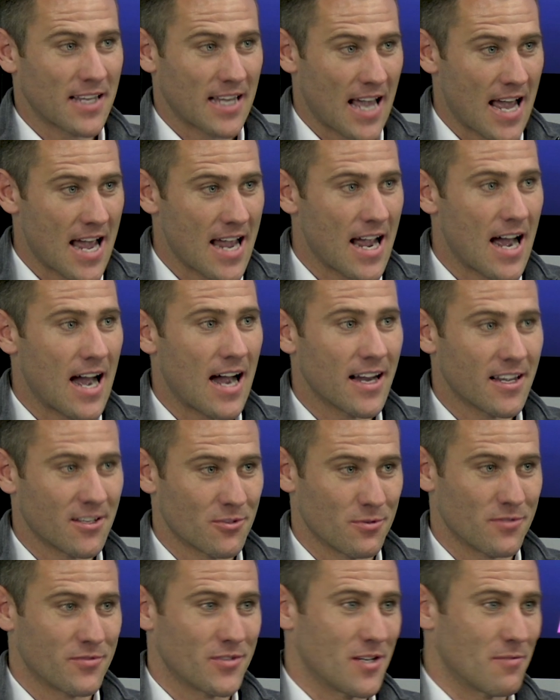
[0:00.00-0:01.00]
I think AI,
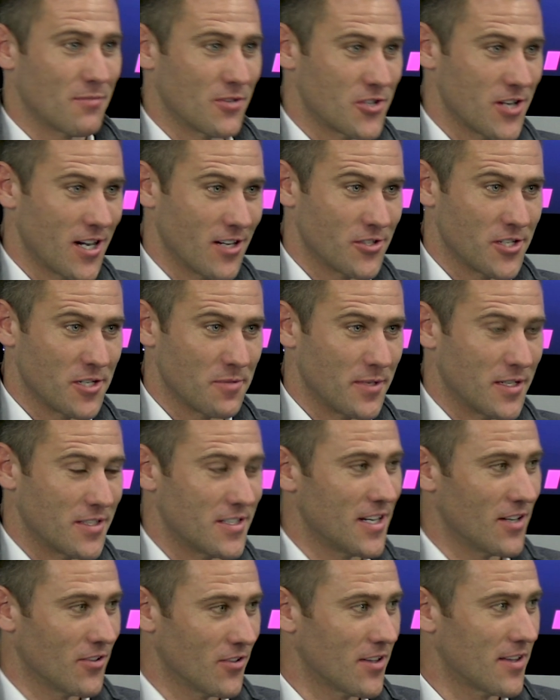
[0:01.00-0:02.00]
as we've seen with
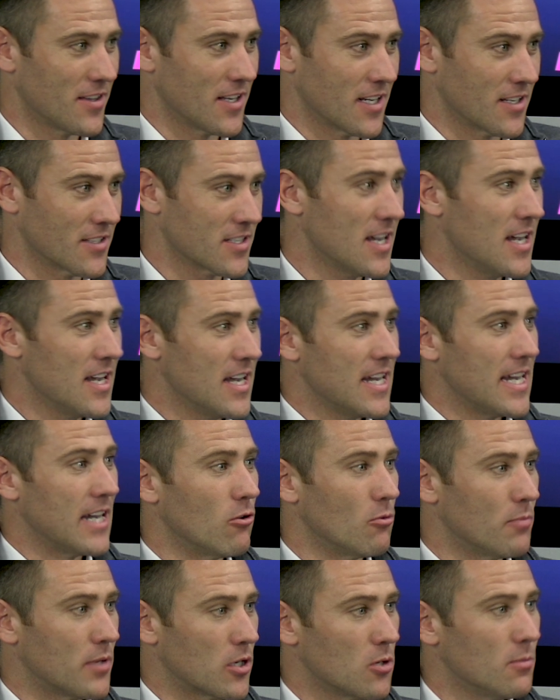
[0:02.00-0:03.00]
ChatGPT and other things,
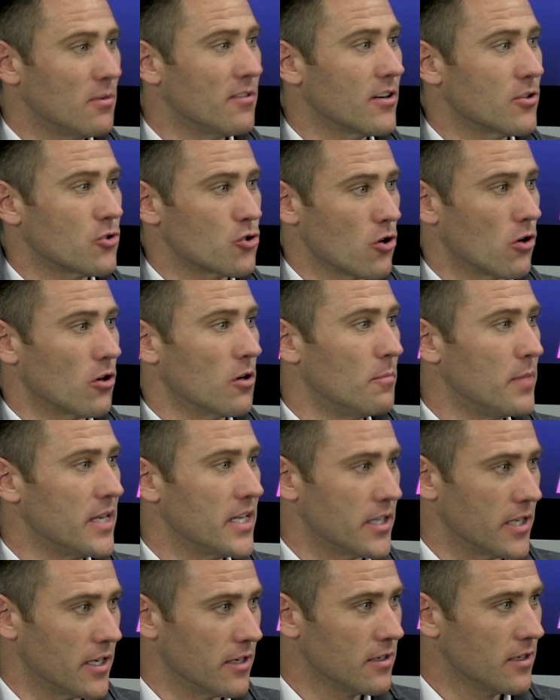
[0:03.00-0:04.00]
it will become a very strong
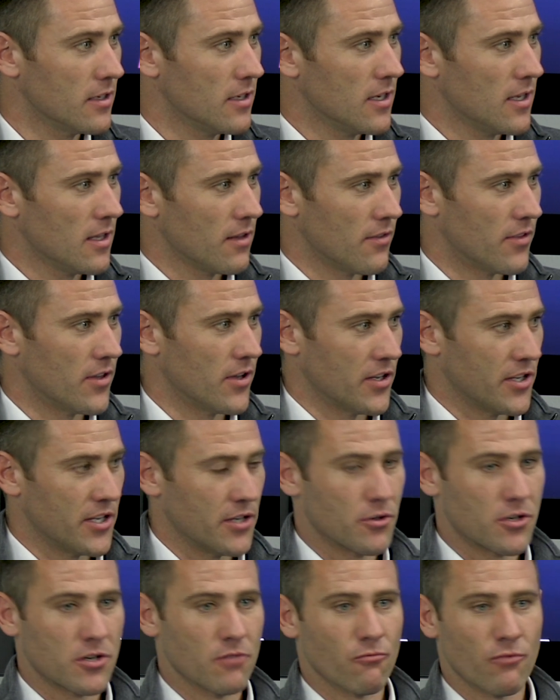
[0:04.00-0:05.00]
opinion that
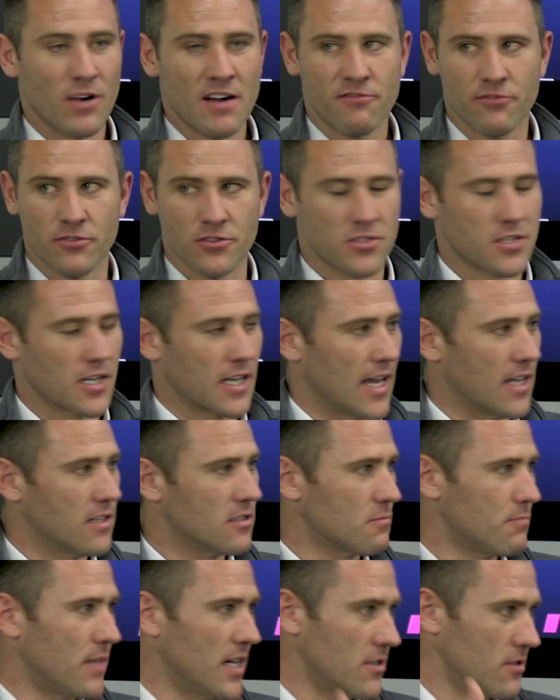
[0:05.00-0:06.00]
you can reference
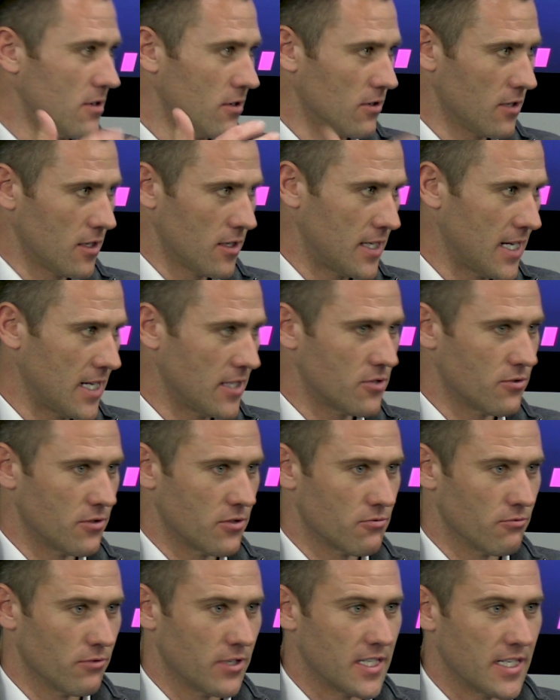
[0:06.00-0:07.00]
against based on all the data
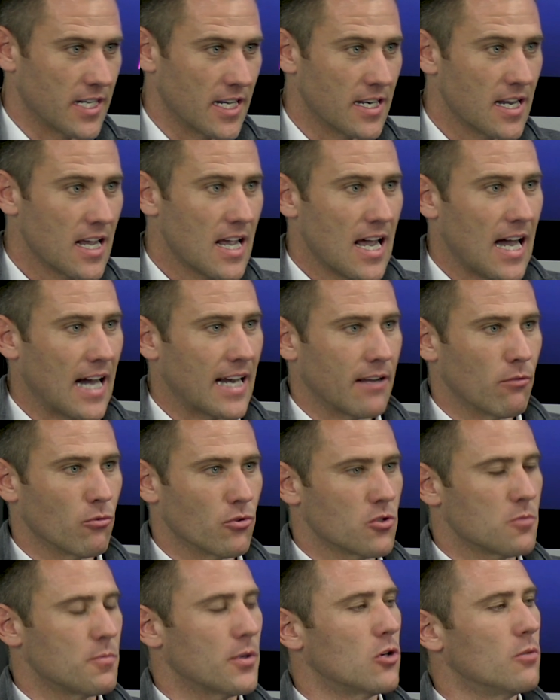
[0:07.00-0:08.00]
it's reading, and it
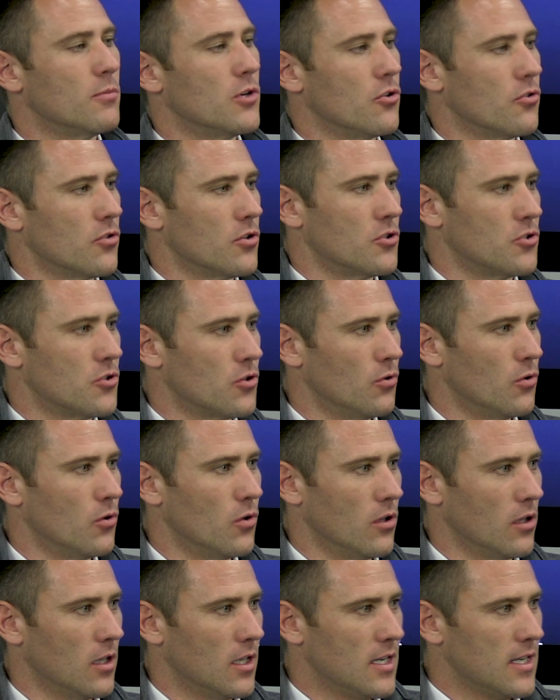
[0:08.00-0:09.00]
will just become another
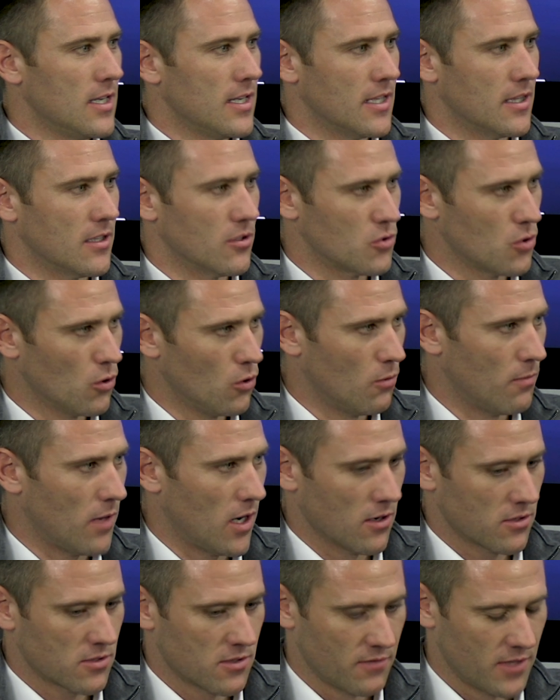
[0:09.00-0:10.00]
tool in the
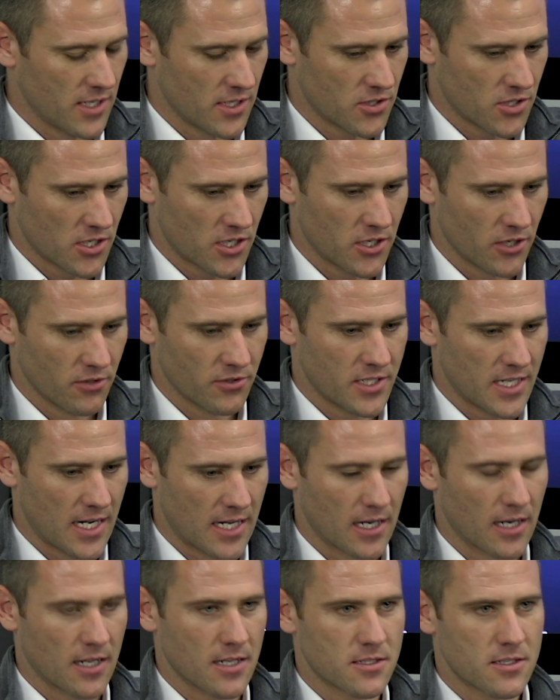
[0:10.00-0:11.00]
toolbox of these security
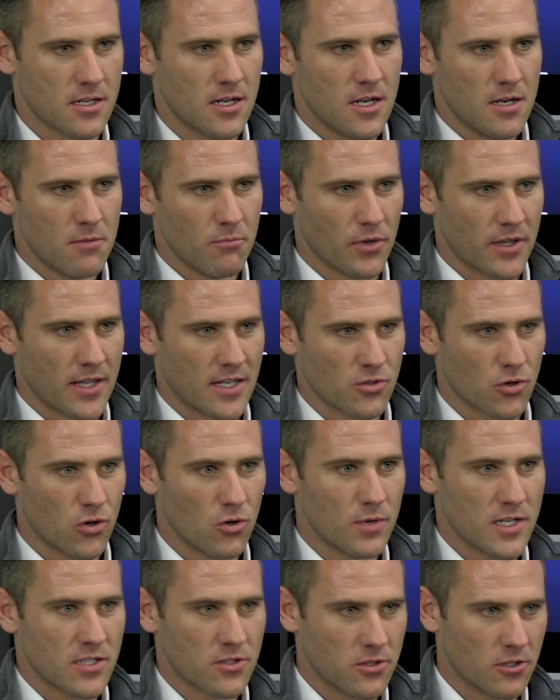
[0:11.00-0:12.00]
analysts. But there's
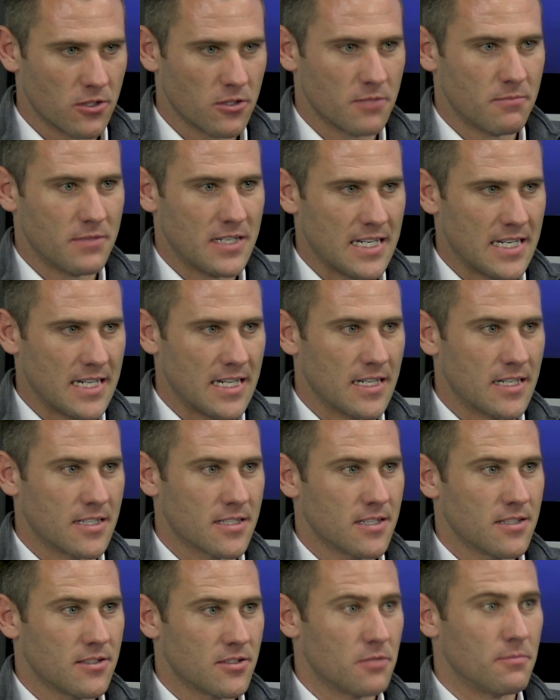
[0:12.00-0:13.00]
always going to
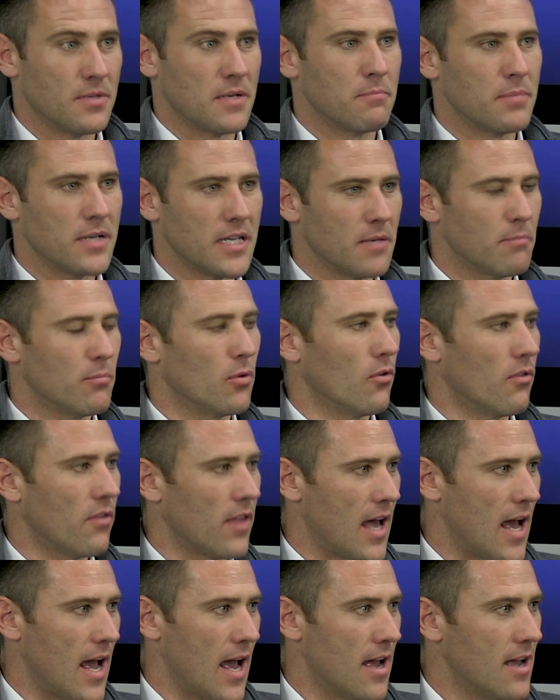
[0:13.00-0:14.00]
need to be people
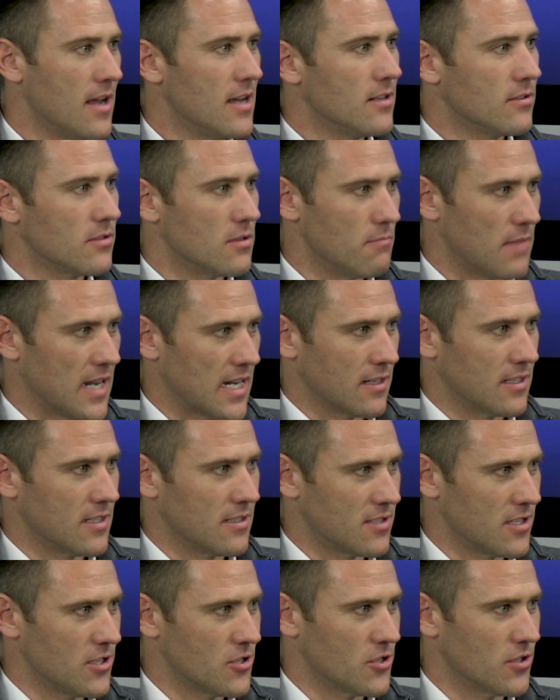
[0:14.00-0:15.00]
there to make
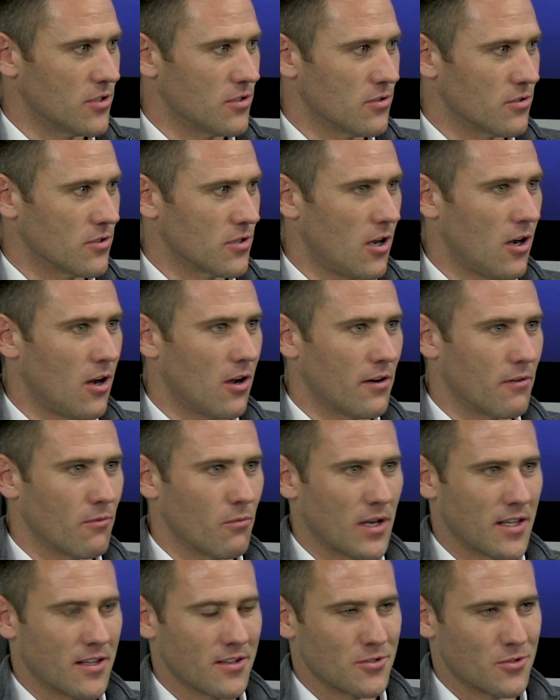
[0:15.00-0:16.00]
decisions
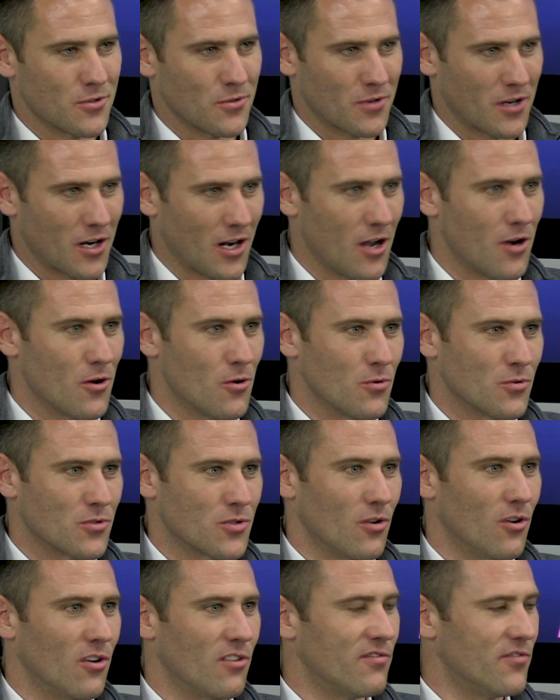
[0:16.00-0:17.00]
on whether to
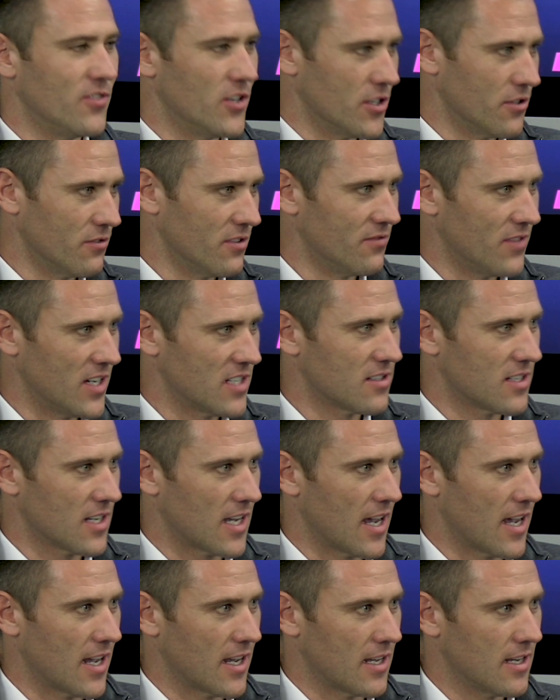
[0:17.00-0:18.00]
close or further
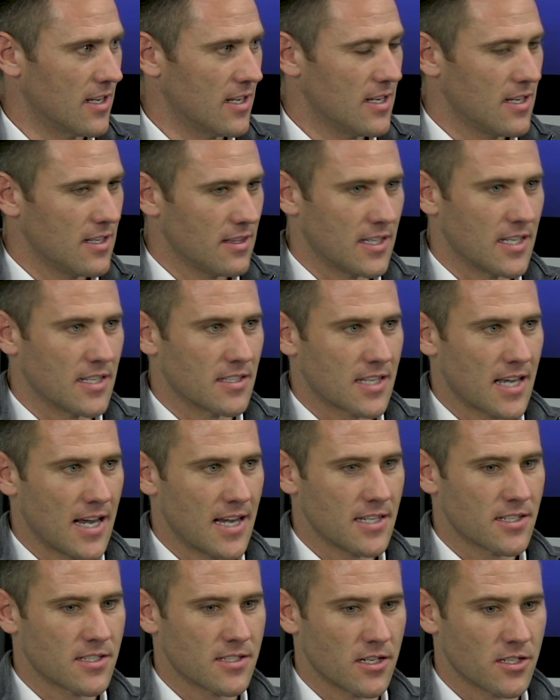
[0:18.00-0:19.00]
investigate these
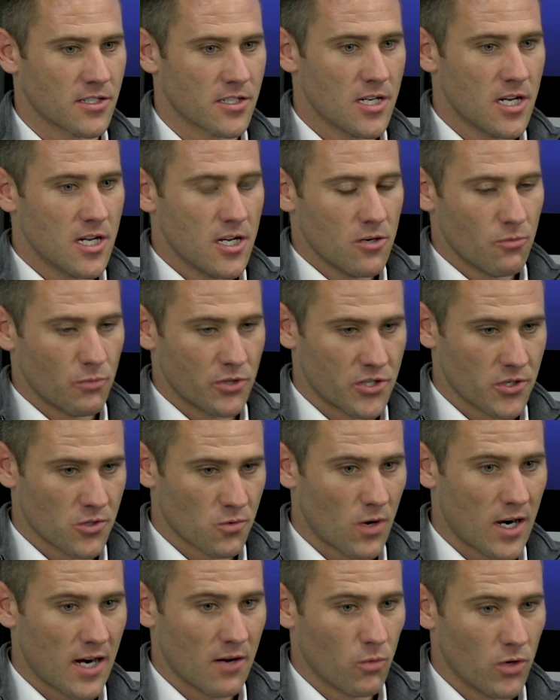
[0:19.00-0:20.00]
cases, which
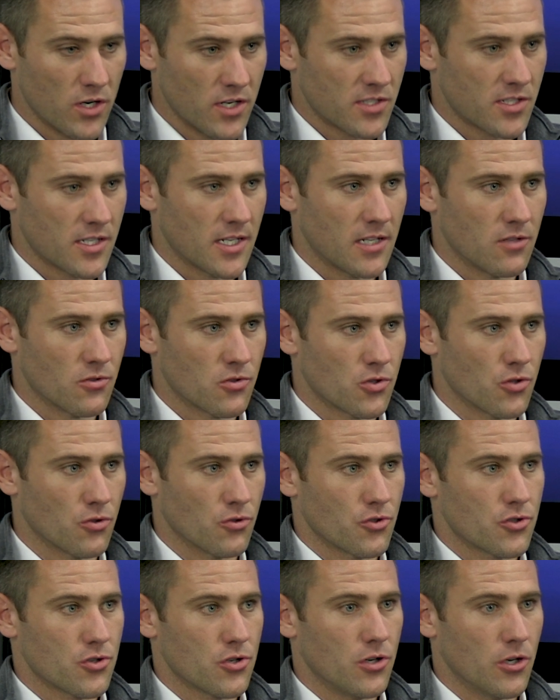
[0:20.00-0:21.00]
is why we're seeing
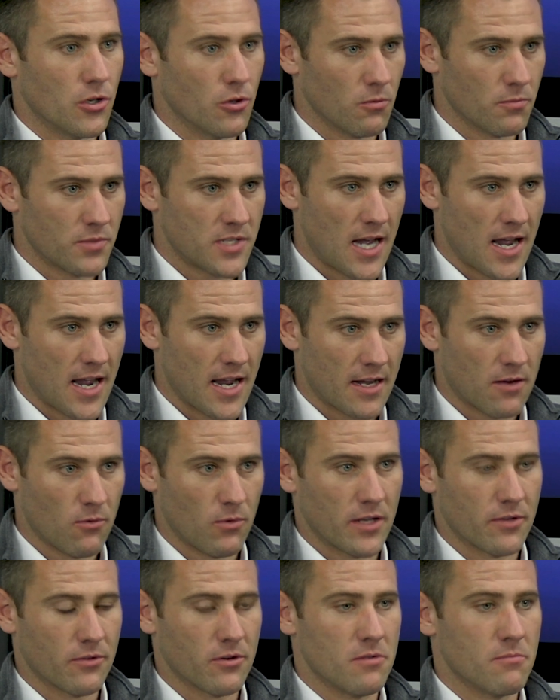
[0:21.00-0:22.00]
such an uptake,
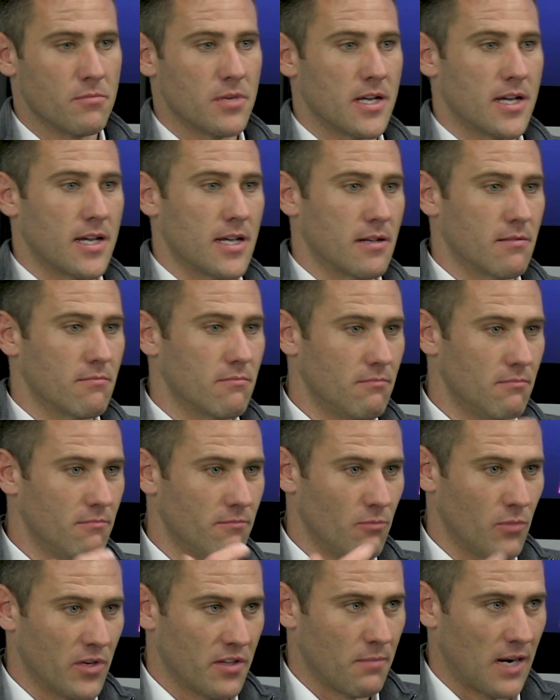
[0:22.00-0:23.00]
whether it be
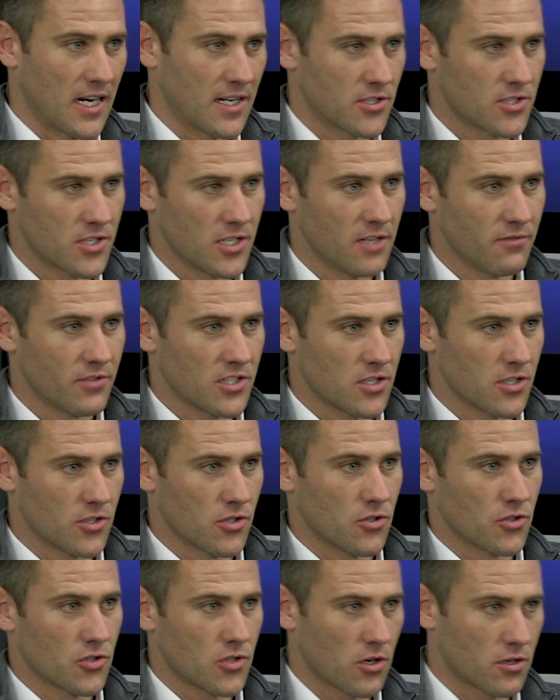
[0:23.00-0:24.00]
with managed
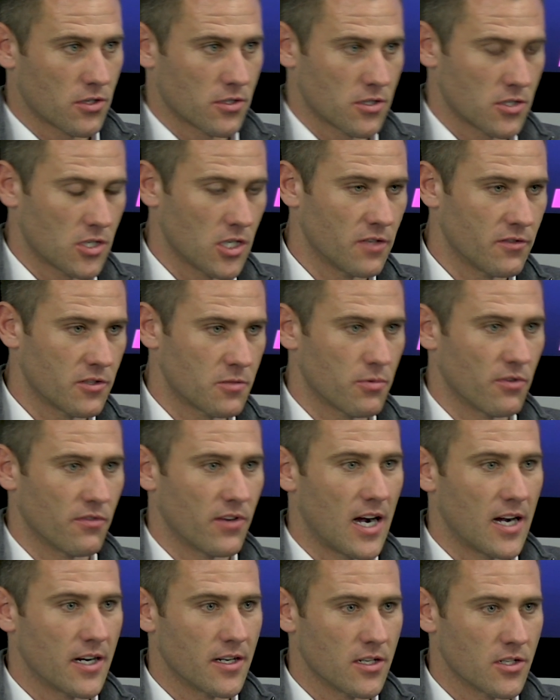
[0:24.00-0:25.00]
services or SOC as a service
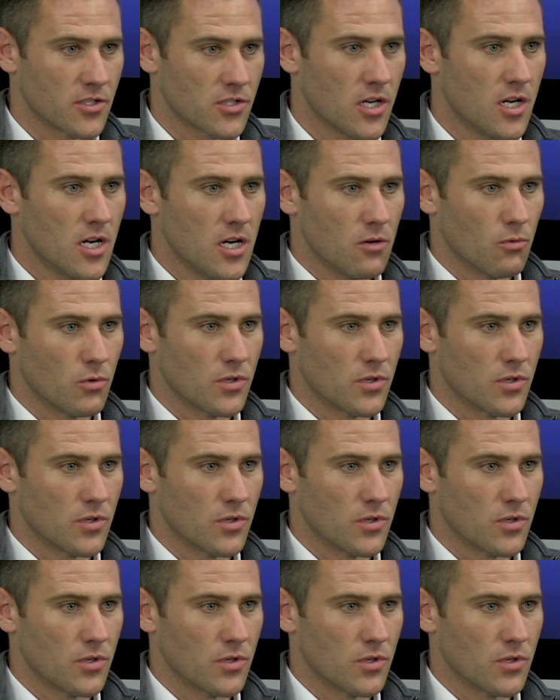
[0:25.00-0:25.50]
providers.